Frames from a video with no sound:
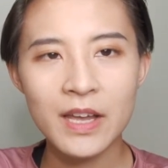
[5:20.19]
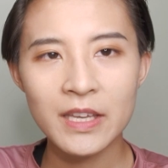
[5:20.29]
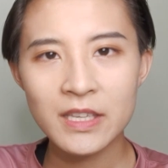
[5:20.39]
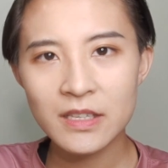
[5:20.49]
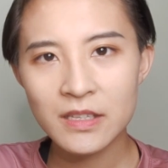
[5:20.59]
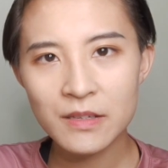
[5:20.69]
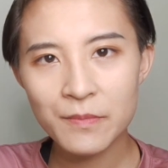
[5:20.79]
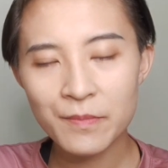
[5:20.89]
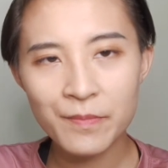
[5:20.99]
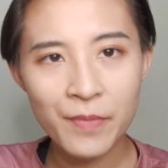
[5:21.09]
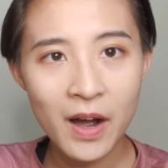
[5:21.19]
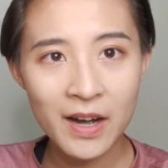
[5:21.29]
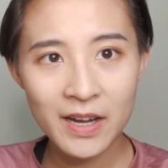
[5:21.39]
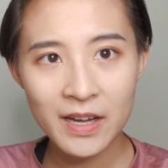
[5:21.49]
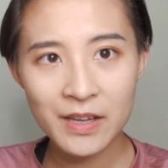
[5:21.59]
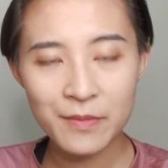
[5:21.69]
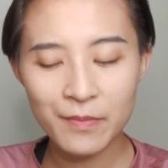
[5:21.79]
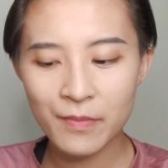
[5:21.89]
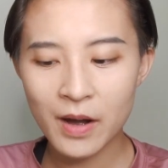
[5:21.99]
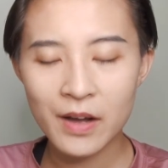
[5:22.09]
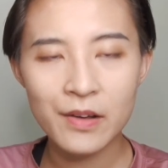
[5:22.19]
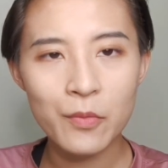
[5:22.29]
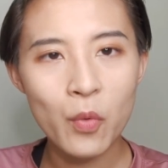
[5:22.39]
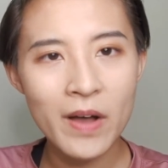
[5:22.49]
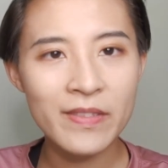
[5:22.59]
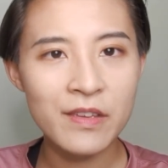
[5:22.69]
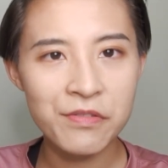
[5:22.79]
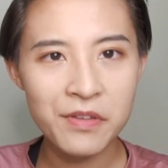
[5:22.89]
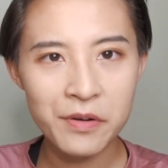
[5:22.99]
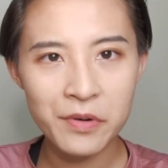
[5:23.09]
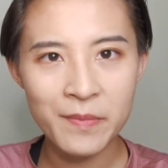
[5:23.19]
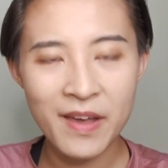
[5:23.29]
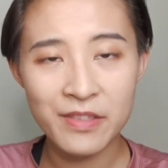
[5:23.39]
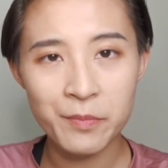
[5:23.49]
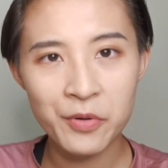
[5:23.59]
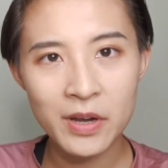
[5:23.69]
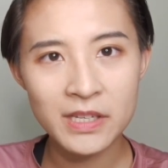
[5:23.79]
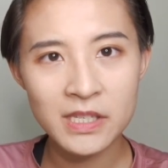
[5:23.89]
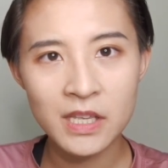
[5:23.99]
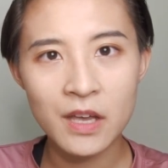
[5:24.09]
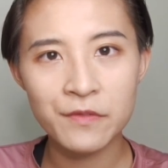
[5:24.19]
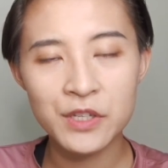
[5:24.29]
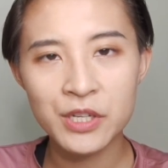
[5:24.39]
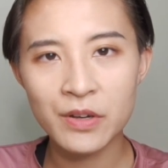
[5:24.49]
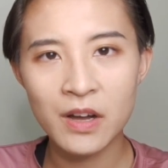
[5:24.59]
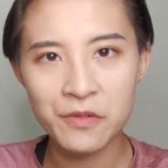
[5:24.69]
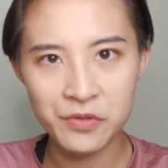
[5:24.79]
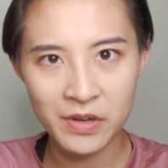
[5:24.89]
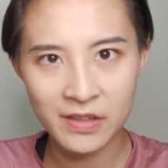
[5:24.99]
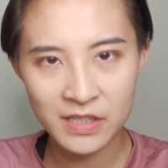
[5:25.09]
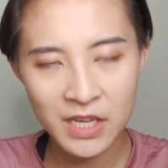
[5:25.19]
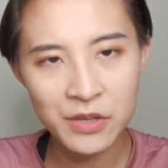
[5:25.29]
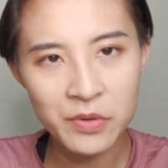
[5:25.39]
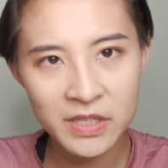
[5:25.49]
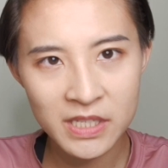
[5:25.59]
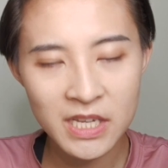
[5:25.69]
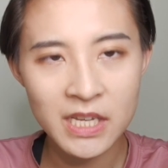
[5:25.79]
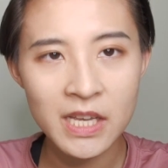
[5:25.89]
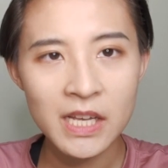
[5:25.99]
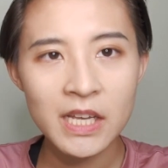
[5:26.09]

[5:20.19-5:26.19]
he buy my 1 Ethereum at the price of 210 USD.